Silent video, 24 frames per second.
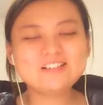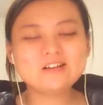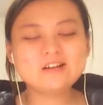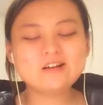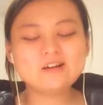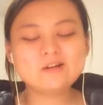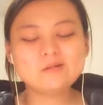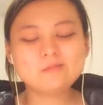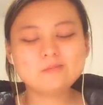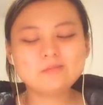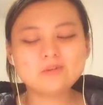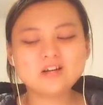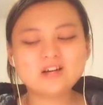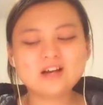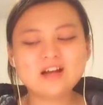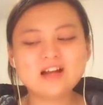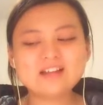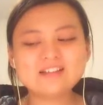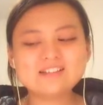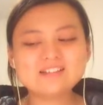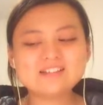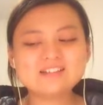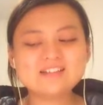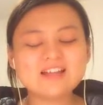But
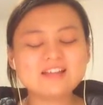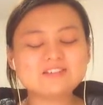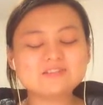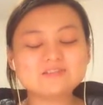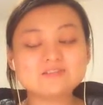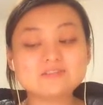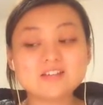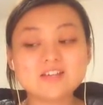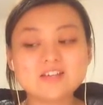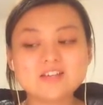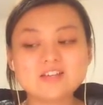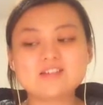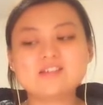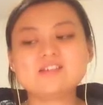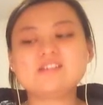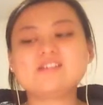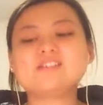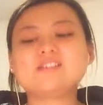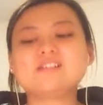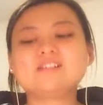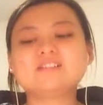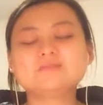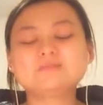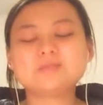I don't
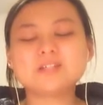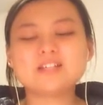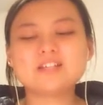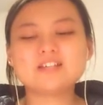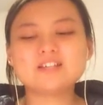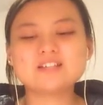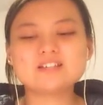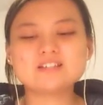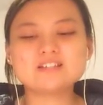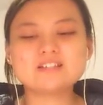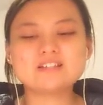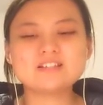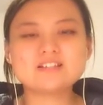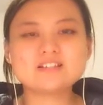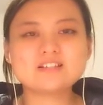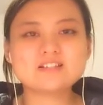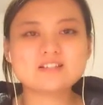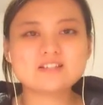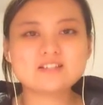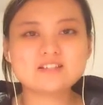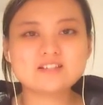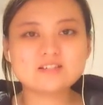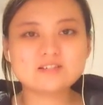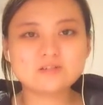care, because I
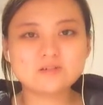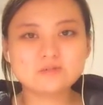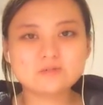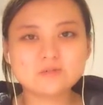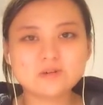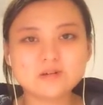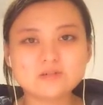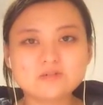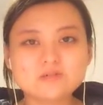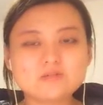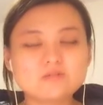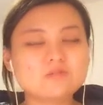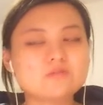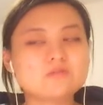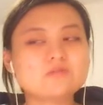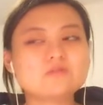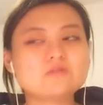just don't want